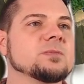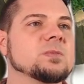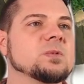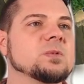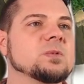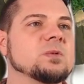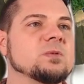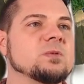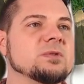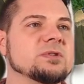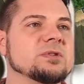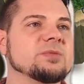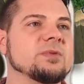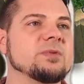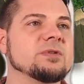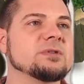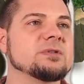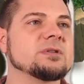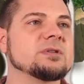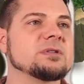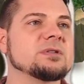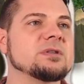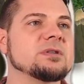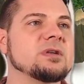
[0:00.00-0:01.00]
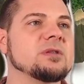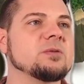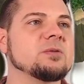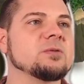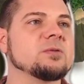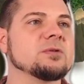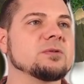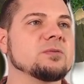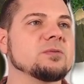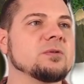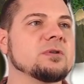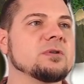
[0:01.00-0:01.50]
it's supposed to say the
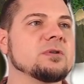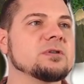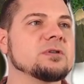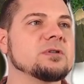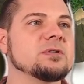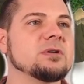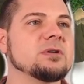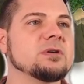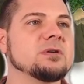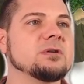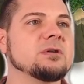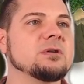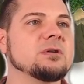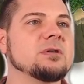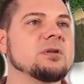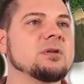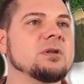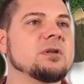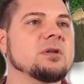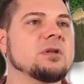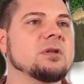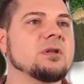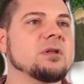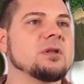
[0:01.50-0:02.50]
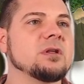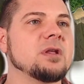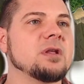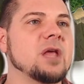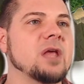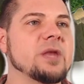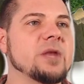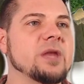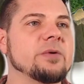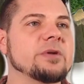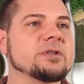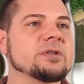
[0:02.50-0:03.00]
World Wonders here.
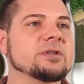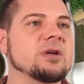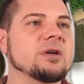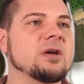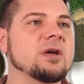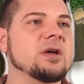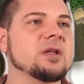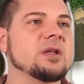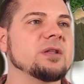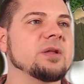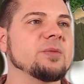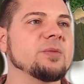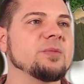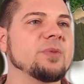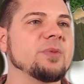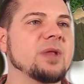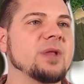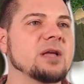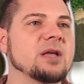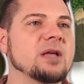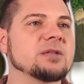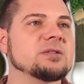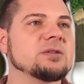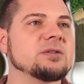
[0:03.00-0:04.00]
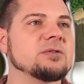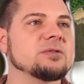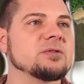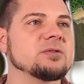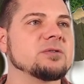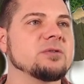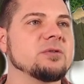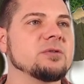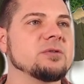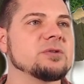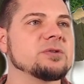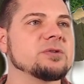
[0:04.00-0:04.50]
Anyway, it's got the Blackstone
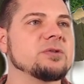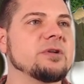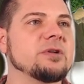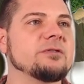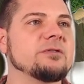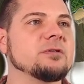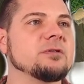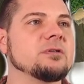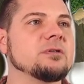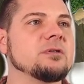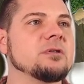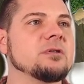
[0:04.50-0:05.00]
Gorge or whatever,